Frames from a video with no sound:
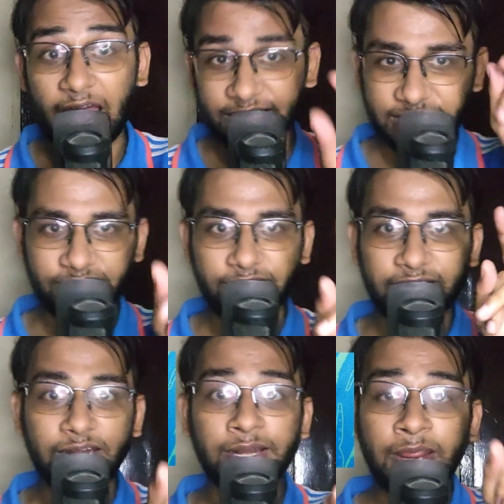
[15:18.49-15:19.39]
I think we
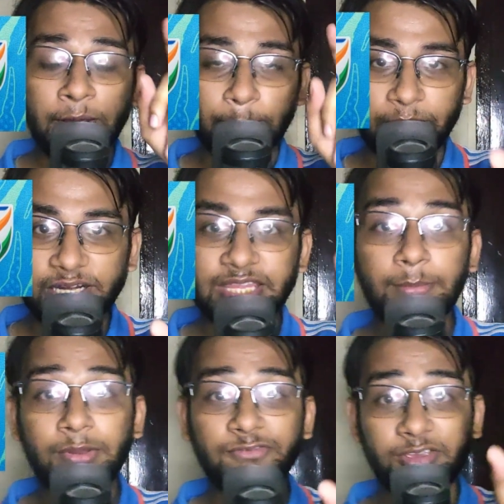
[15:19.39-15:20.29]
can beat
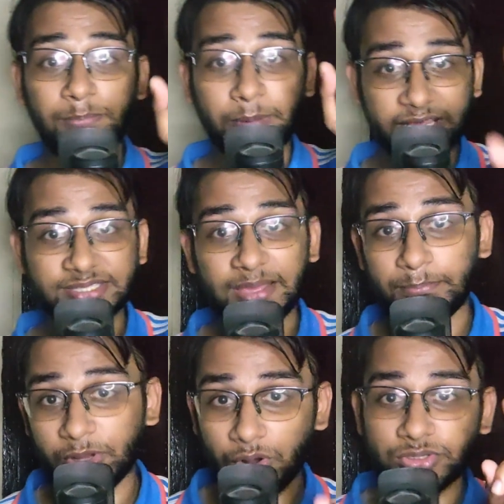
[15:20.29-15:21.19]
them if we press
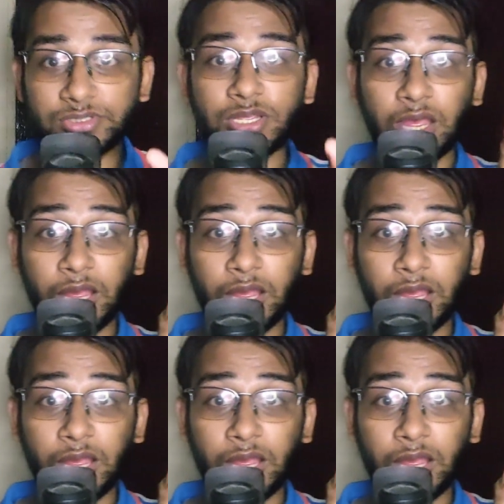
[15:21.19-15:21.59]
them, because